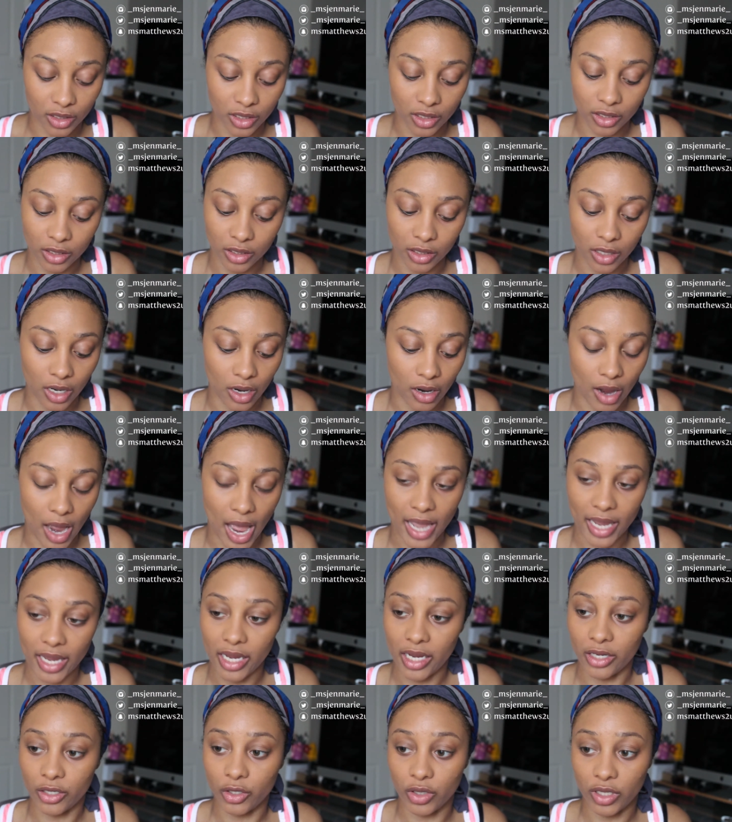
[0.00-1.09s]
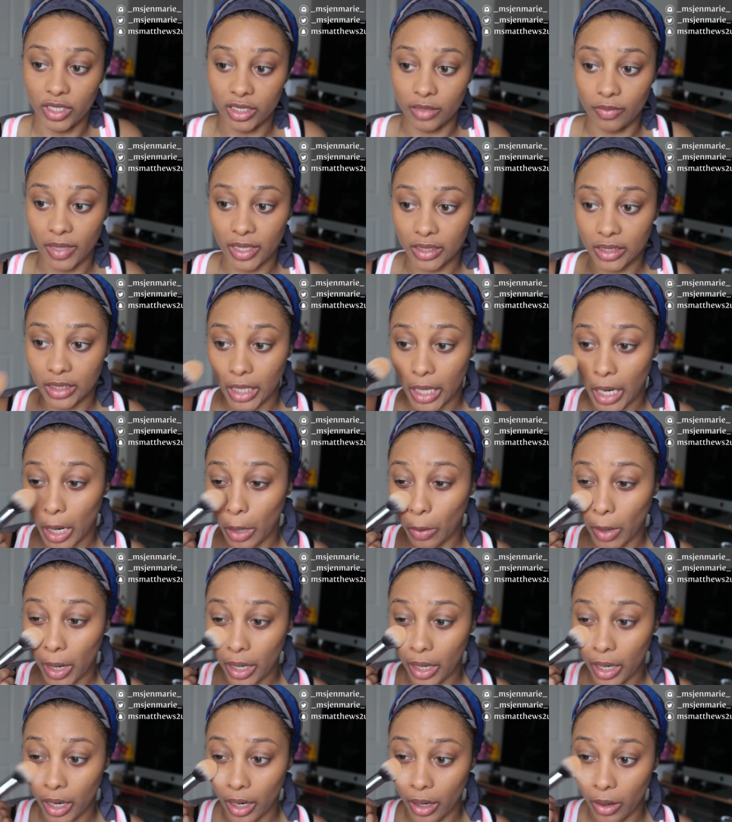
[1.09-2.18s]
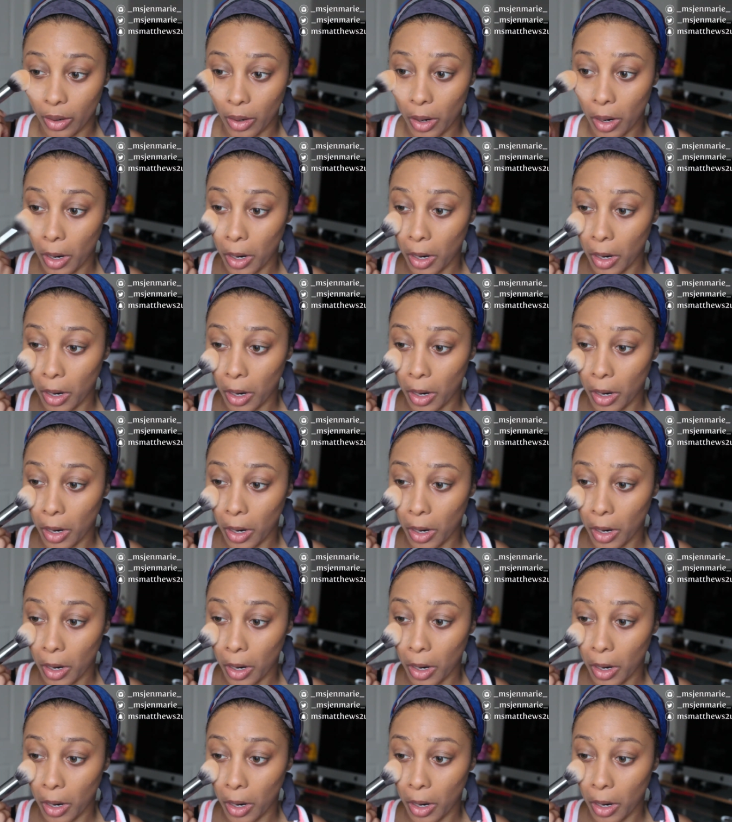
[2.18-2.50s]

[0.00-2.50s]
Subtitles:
because you know I can't trust my skin right now.